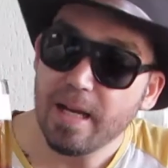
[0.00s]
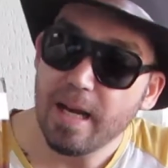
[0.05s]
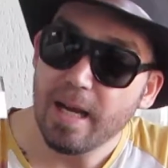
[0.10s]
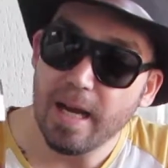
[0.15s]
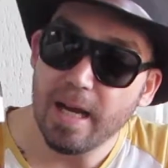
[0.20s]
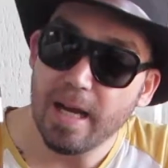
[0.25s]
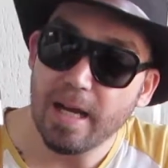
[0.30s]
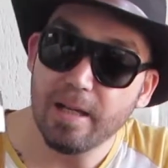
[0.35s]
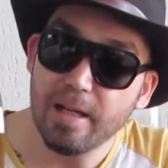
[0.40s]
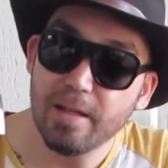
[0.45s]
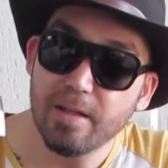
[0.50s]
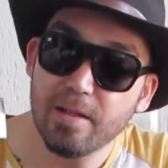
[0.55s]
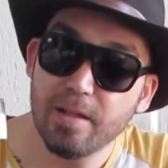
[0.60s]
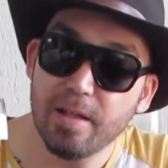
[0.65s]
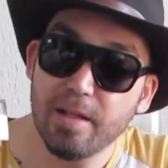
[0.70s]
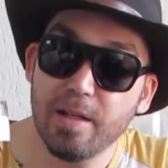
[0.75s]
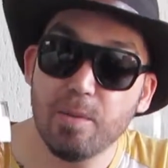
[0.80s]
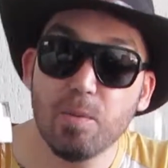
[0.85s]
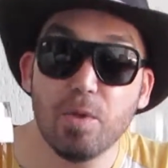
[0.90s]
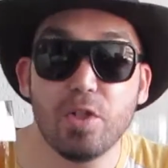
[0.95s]
And
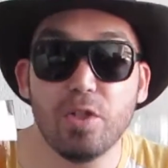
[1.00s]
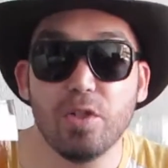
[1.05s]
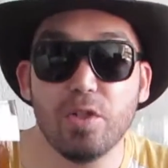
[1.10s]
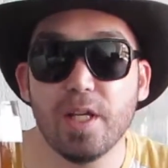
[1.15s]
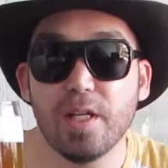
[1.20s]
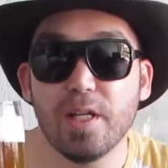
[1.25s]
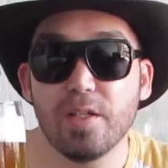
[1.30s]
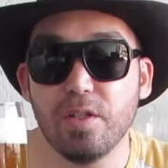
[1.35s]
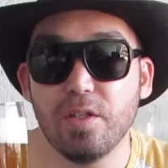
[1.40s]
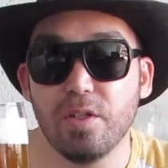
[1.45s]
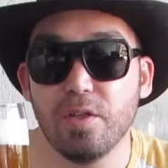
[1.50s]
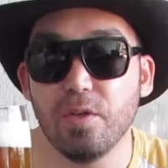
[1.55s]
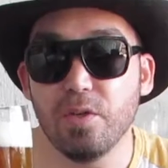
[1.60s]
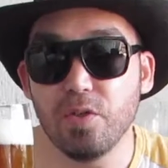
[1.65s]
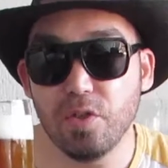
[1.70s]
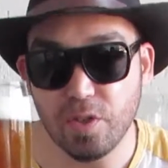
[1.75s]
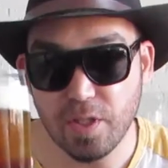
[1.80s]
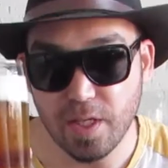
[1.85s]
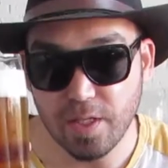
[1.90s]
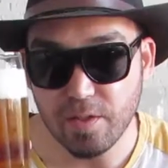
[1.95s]
then what you tend to do is
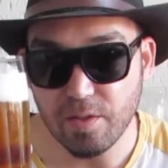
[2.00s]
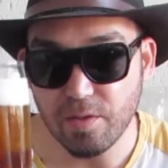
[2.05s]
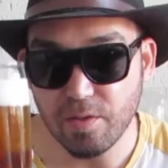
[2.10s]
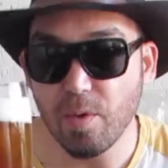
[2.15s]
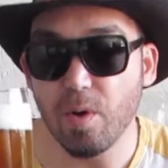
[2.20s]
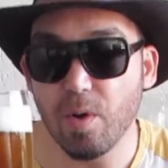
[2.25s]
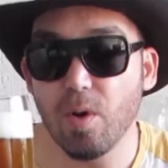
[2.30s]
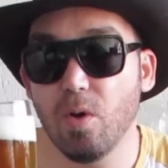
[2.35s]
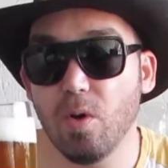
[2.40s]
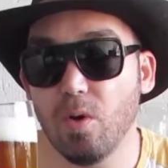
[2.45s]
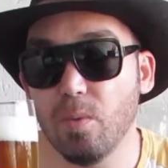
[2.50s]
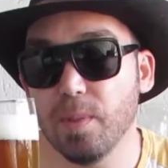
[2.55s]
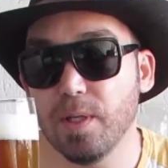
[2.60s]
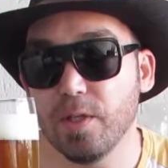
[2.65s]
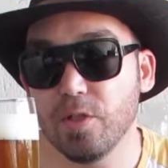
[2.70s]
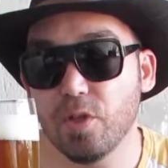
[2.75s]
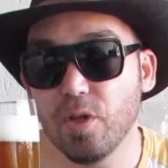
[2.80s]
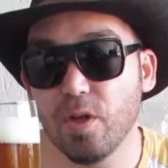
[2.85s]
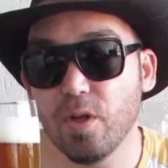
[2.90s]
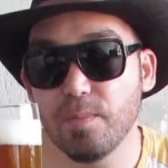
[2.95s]
you tend to throw a whole
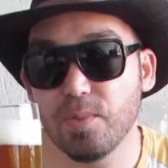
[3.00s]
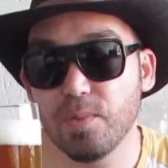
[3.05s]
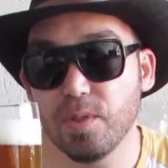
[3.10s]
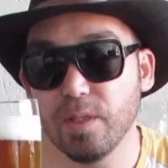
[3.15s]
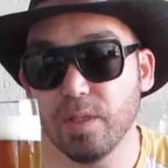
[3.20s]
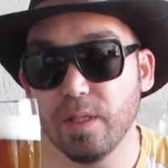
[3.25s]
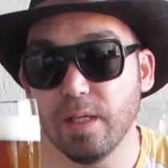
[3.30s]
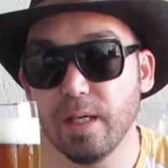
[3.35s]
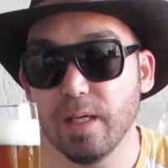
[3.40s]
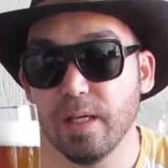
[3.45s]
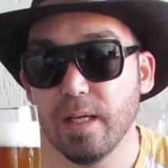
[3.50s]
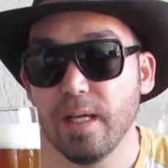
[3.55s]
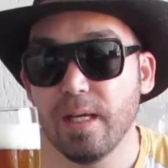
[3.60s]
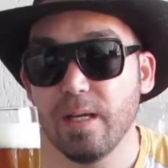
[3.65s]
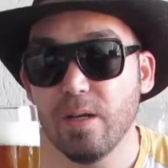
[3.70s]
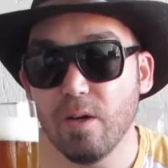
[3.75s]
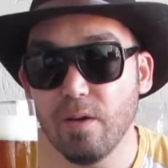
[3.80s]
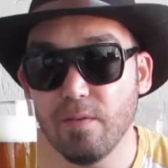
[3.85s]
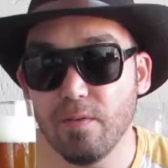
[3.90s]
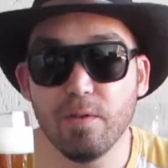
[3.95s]
bunch of hops in there
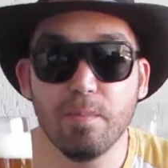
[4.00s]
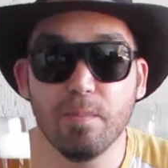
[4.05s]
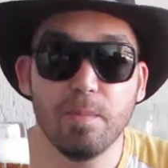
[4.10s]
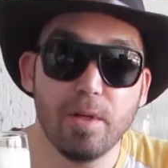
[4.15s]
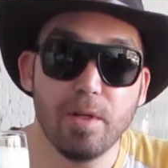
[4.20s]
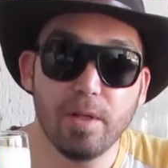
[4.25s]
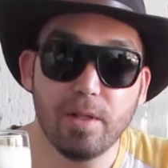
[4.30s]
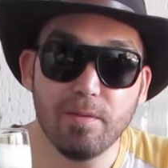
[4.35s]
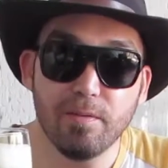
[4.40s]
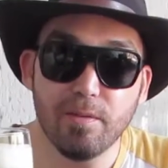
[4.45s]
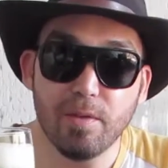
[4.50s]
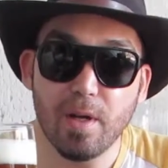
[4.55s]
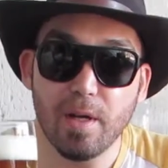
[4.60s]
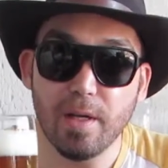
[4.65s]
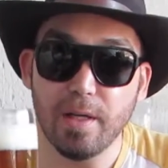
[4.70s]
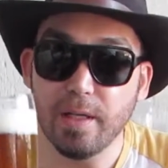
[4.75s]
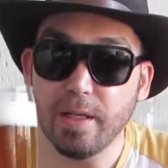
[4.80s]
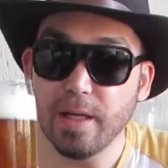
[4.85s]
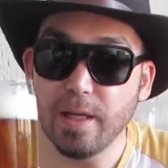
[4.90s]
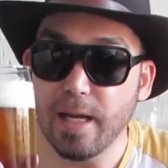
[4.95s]
of the American
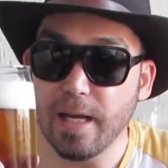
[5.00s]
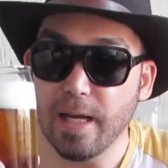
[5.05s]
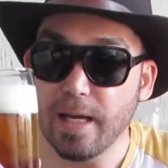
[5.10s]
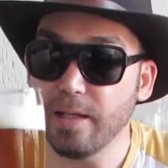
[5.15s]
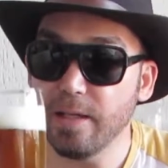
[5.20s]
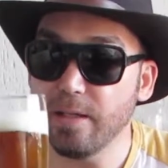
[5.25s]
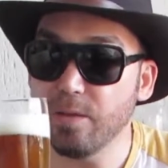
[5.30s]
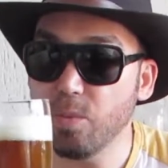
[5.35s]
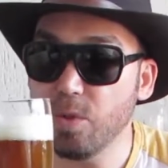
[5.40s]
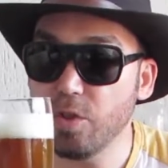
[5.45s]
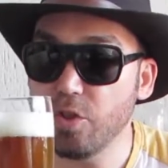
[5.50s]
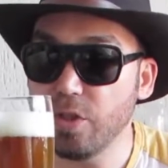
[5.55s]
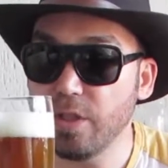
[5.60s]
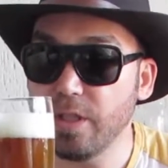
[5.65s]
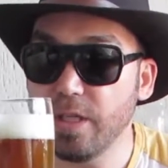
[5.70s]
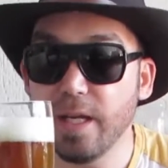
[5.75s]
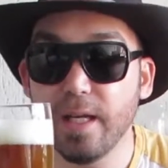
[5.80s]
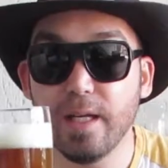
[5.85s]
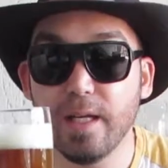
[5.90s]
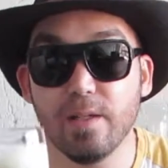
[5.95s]
variety, and what you
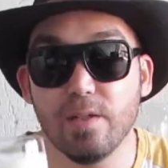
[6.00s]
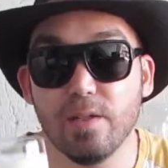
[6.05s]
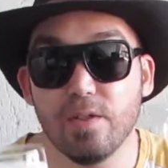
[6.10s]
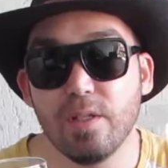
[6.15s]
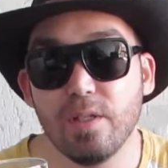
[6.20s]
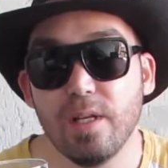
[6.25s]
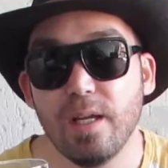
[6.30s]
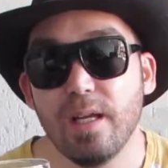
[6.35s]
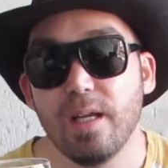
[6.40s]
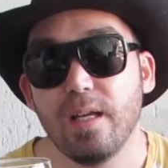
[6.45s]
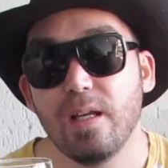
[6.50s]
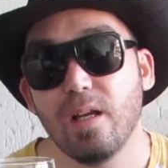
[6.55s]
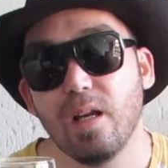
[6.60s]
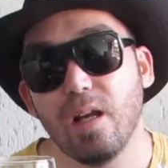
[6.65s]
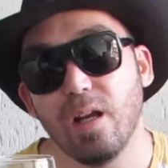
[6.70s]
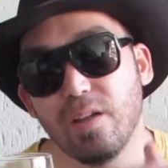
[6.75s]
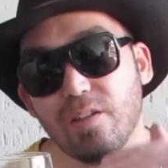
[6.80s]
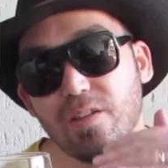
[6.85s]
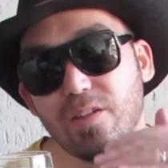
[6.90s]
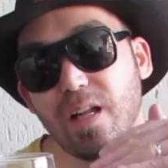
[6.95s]
get is
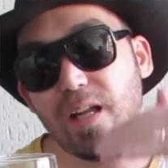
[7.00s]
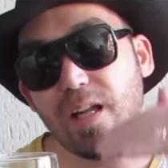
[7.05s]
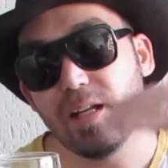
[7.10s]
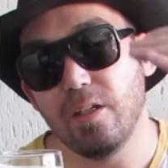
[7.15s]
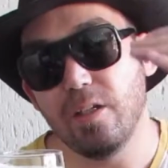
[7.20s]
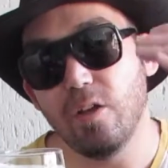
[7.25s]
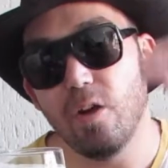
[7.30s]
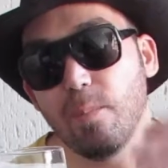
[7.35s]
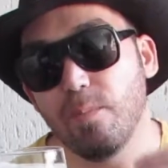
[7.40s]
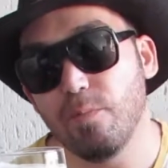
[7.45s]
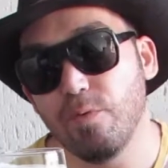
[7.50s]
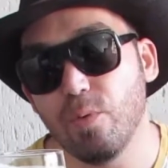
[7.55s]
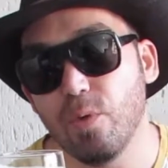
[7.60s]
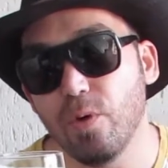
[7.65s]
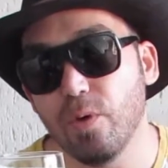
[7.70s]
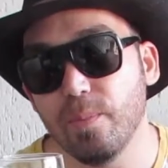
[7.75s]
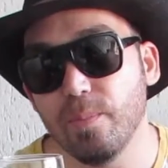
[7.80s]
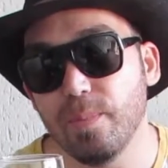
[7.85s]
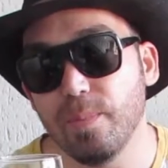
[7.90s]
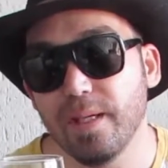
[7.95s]
a slightly hop
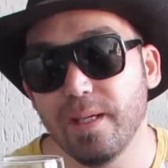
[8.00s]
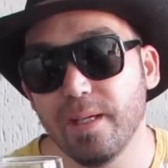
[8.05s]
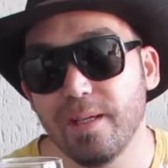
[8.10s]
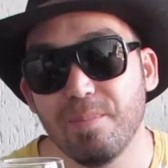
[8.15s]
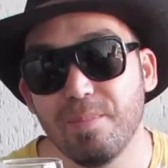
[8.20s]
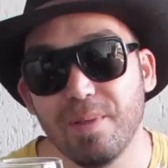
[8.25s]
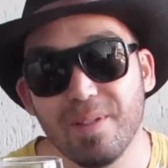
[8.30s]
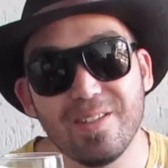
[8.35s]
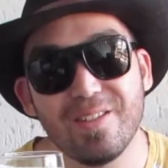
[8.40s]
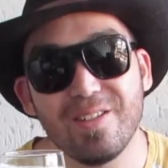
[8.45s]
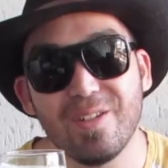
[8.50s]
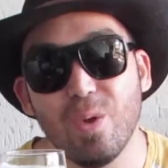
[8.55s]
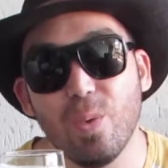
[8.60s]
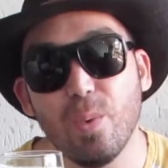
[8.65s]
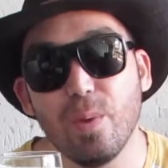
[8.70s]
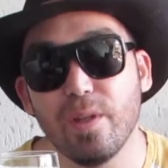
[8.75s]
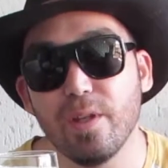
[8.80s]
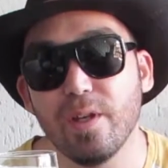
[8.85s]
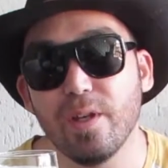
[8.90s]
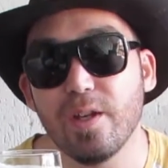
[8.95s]
forward beer, but still
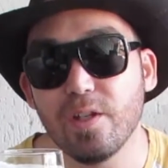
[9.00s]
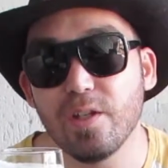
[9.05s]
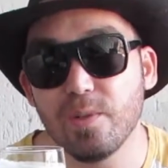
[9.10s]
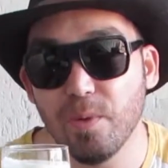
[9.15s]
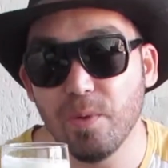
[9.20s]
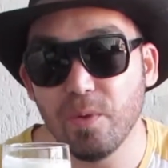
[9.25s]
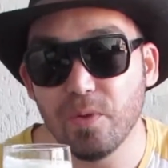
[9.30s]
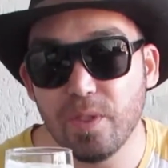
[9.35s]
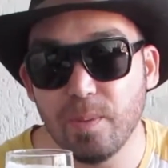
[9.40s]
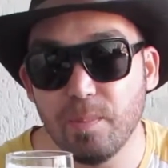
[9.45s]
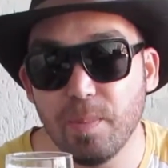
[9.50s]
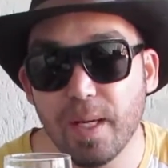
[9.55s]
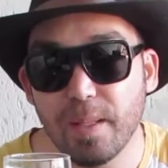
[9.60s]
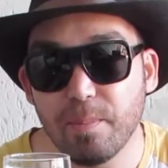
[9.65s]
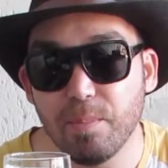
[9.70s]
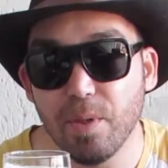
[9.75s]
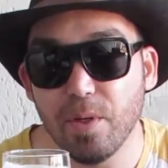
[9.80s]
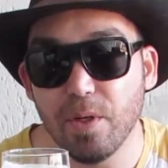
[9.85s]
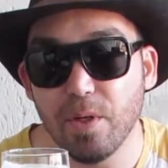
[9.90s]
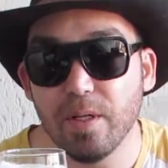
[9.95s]
with a nice malty
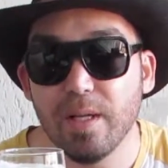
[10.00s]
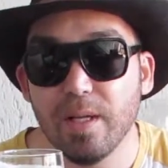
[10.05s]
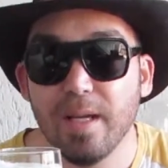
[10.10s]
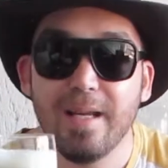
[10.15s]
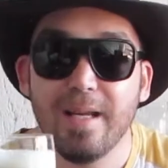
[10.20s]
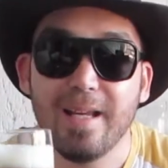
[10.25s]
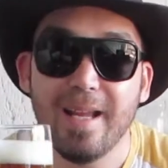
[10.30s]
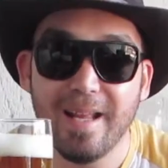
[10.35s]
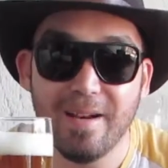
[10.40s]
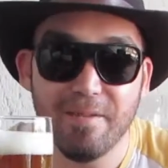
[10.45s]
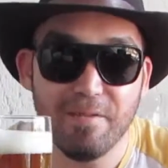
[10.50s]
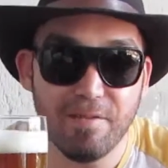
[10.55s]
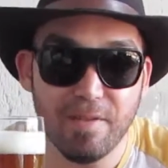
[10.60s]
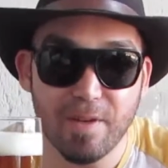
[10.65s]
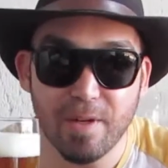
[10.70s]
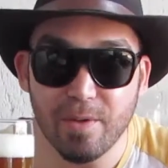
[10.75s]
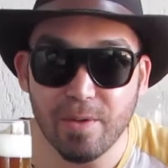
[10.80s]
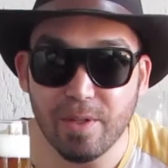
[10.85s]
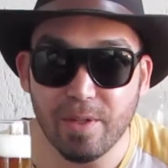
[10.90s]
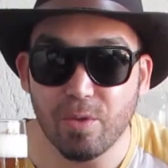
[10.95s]
backbone and a
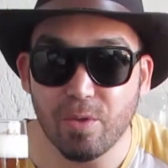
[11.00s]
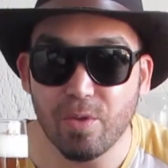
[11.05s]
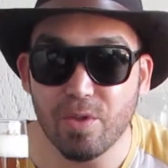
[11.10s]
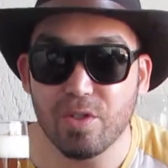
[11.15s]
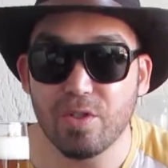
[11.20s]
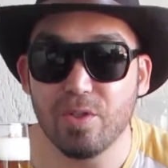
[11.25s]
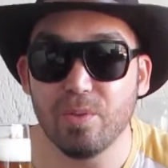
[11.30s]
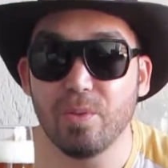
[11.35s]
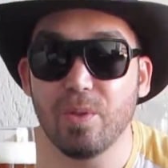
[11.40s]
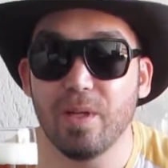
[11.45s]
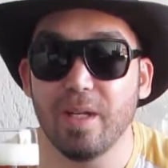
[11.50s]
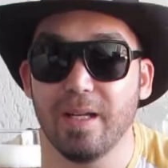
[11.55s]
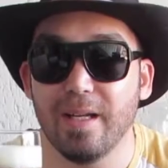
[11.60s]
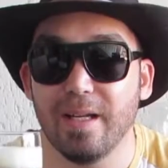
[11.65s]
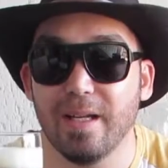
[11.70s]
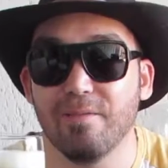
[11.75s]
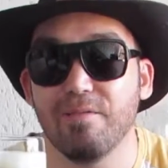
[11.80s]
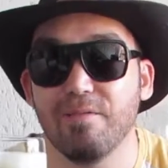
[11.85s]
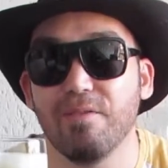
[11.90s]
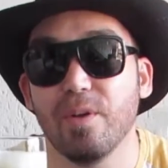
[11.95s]
very crystal
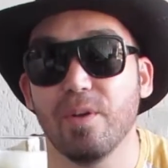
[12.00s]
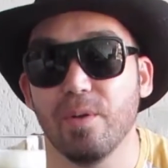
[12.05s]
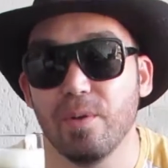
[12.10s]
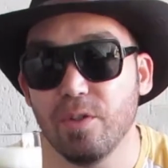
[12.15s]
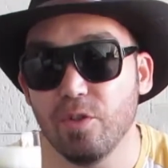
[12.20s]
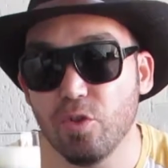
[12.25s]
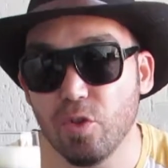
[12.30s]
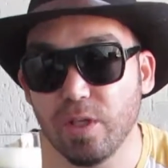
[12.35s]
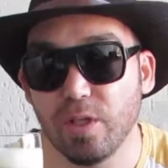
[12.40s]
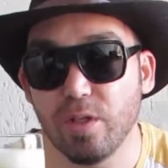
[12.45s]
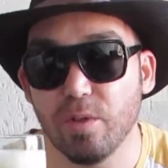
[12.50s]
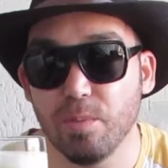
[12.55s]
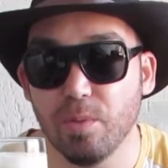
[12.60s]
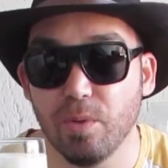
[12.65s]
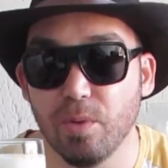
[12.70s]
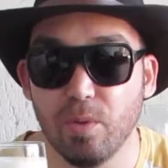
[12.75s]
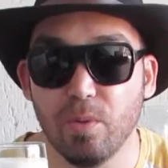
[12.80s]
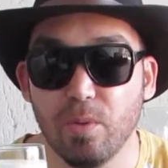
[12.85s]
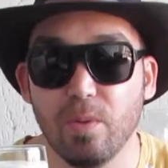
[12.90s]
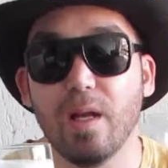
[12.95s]
clear, very
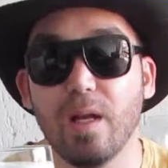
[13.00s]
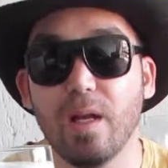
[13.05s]
drinkable